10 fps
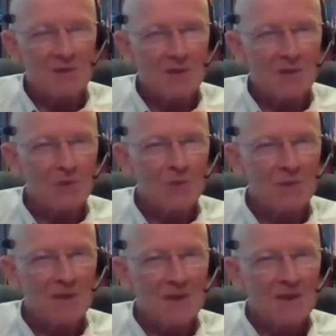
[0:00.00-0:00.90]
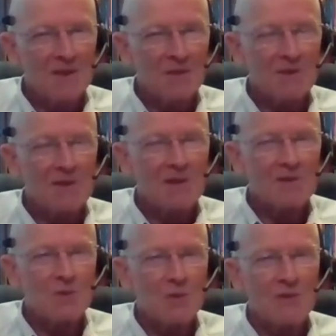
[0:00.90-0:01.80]
do, you know, it's that
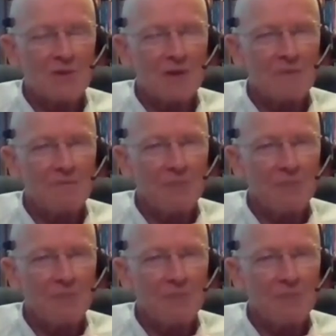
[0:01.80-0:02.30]
sort of thing.